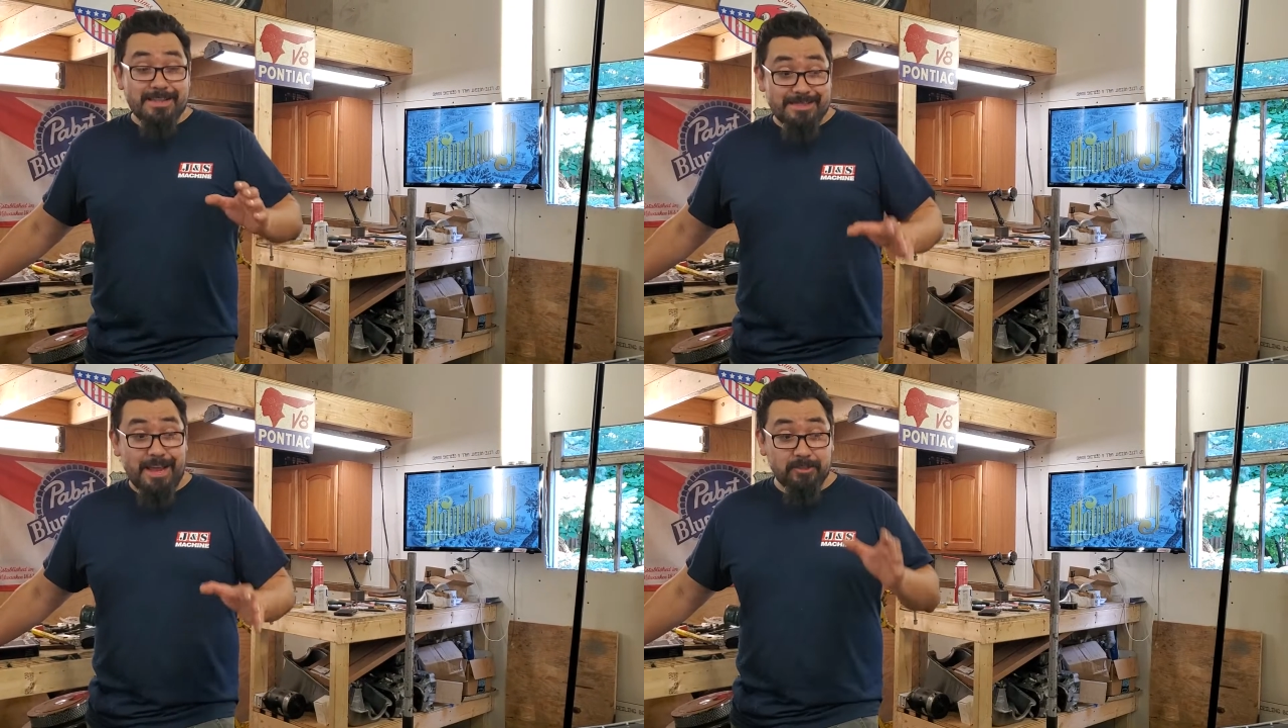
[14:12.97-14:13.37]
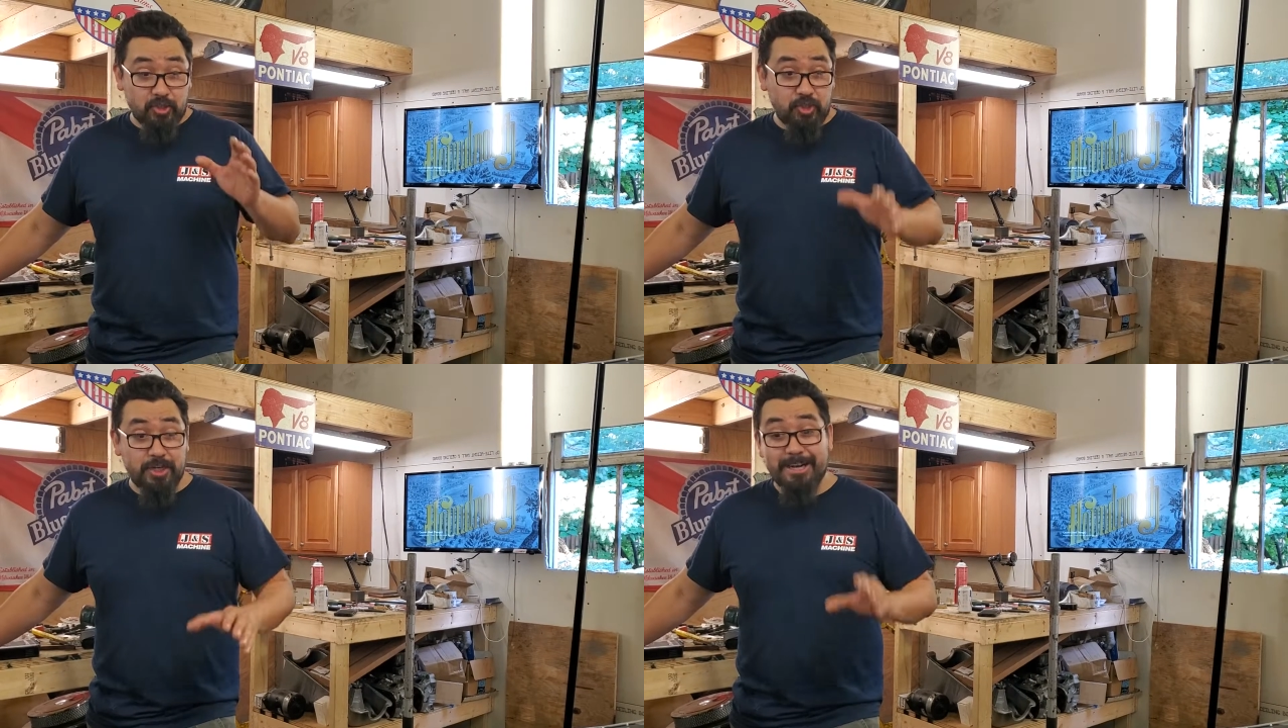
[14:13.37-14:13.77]
That's
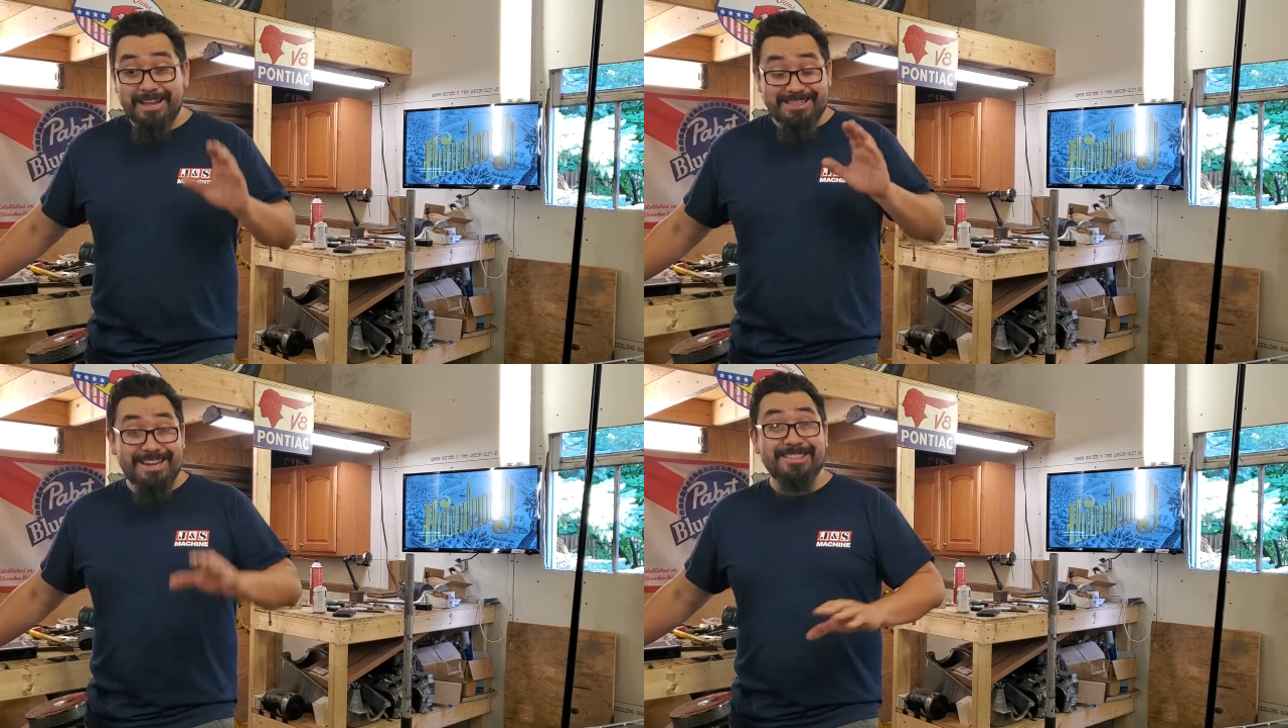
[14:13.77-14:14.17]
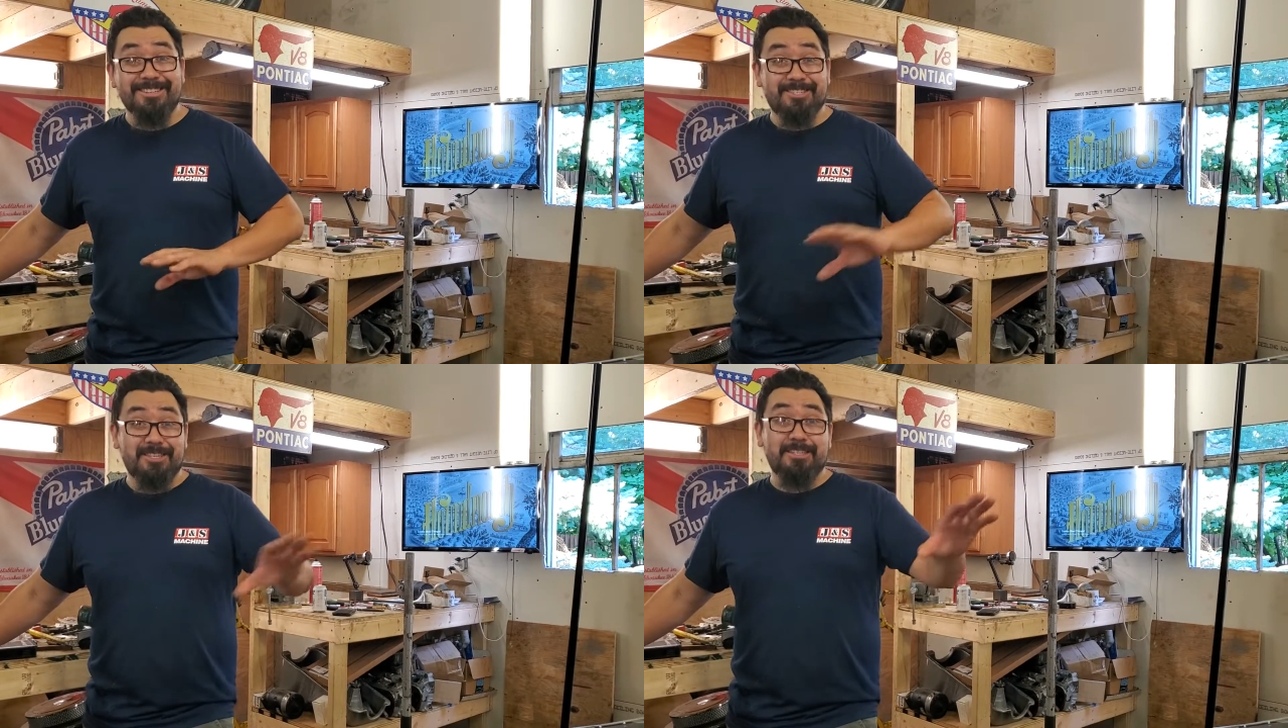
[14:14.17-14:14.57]
shit that in the
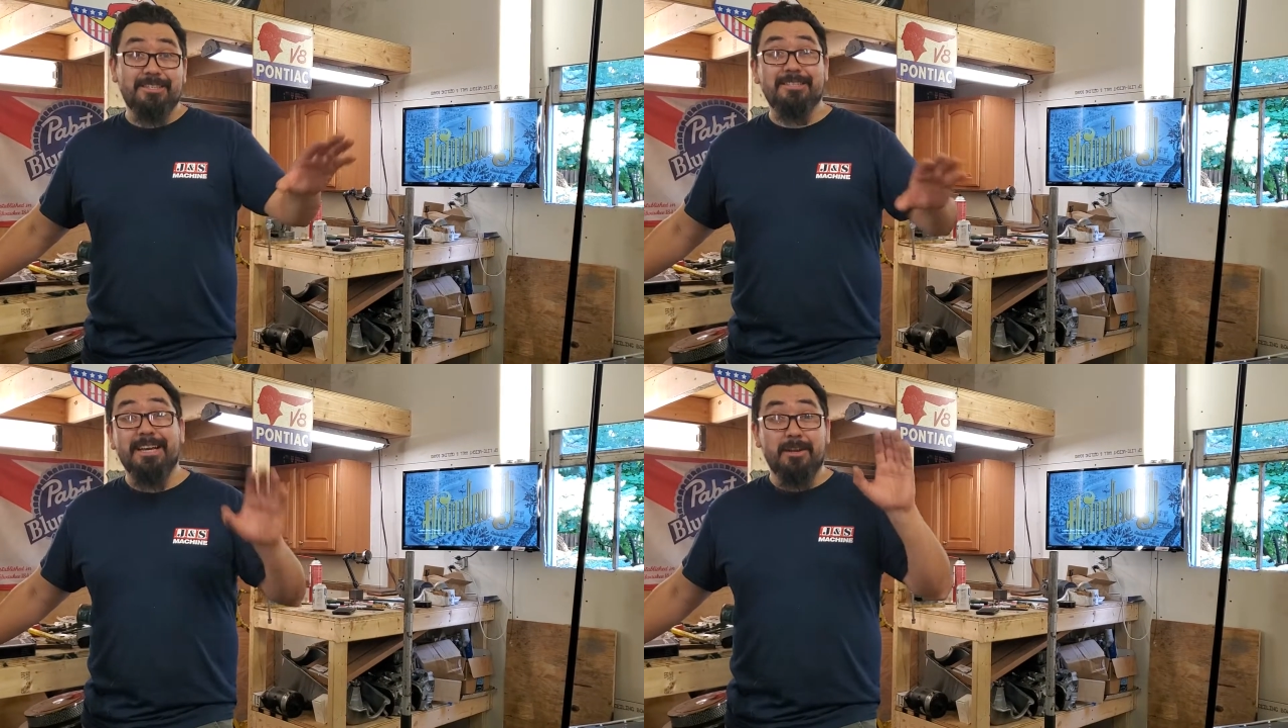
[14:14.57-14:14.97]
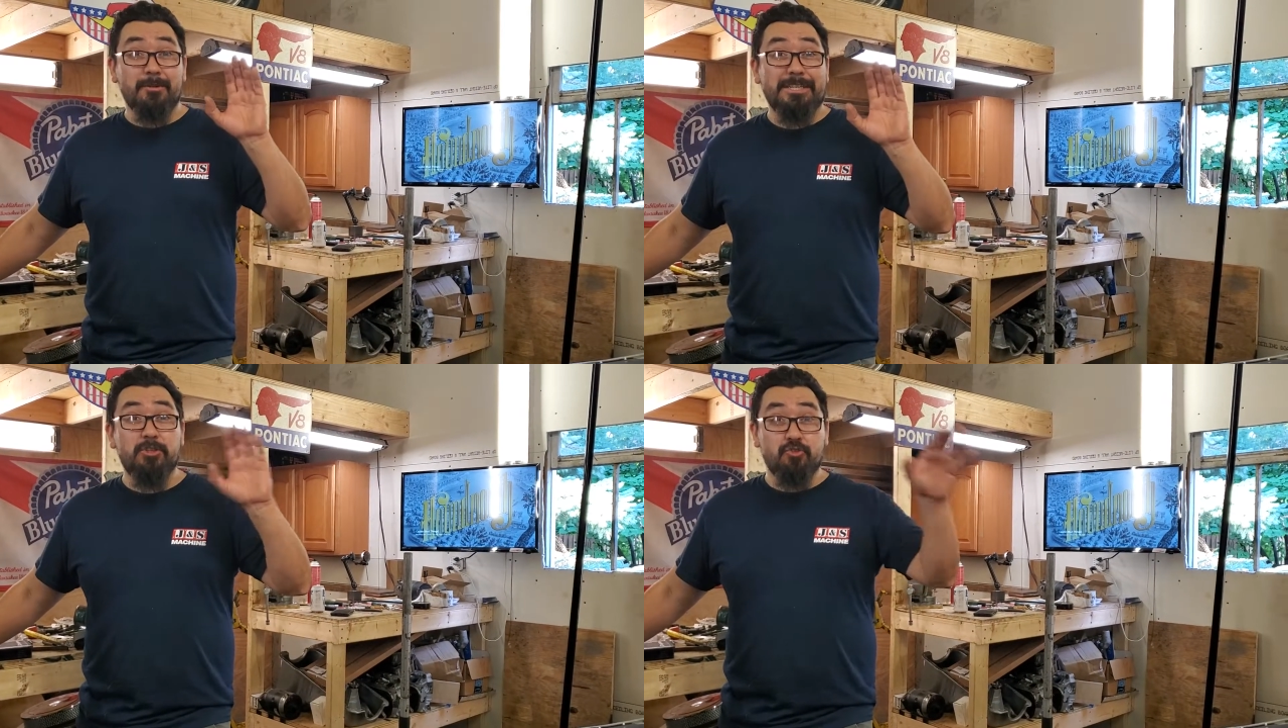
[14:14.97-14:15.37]
60s they could
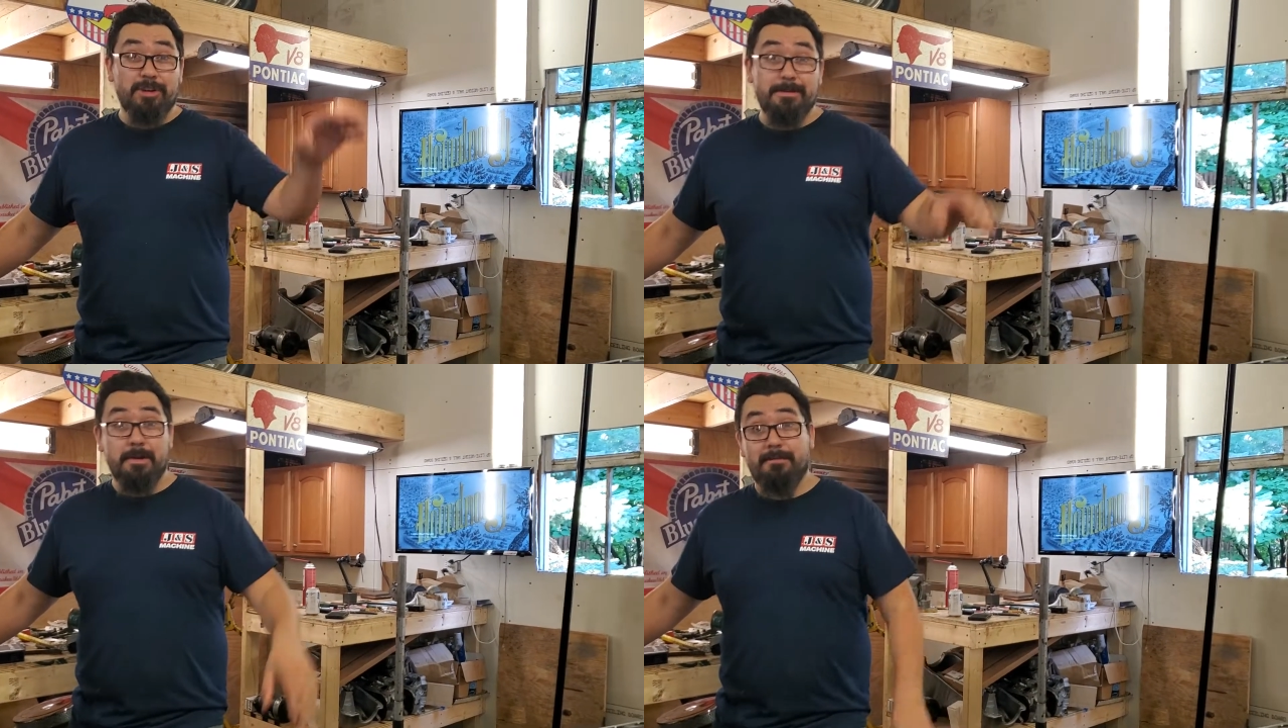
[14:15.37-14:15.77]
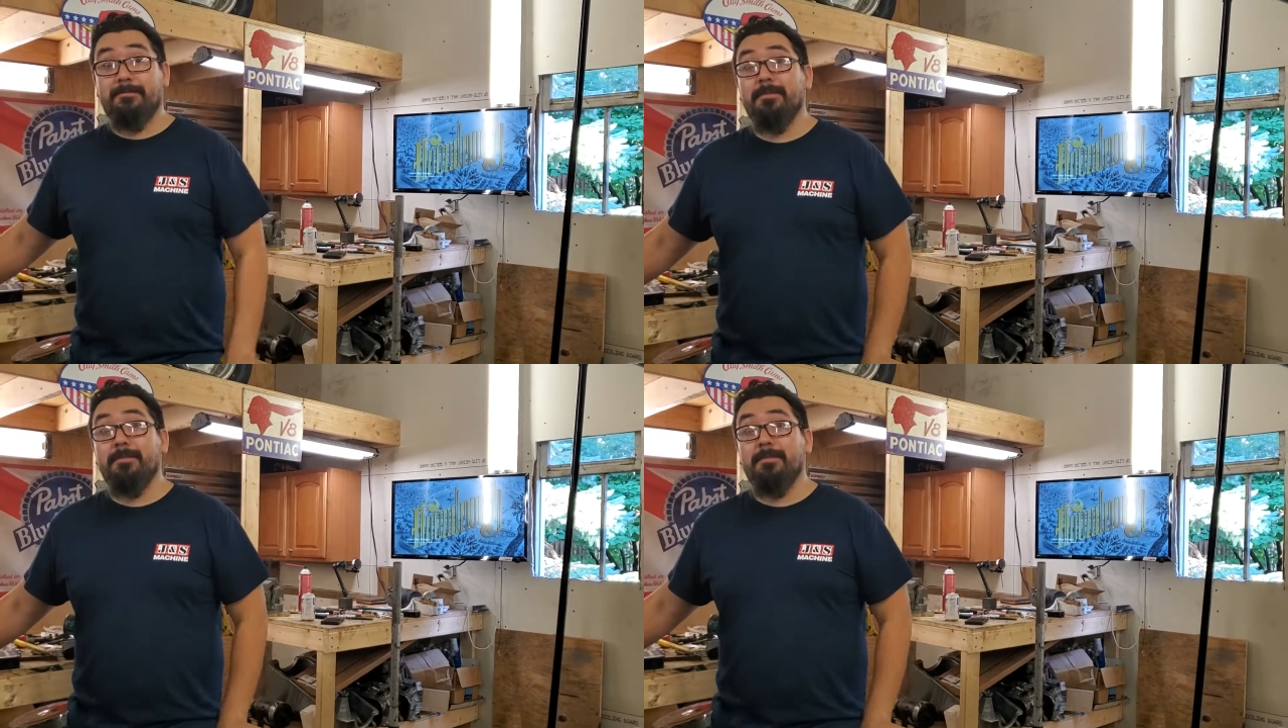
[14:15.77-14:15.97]
only dream of.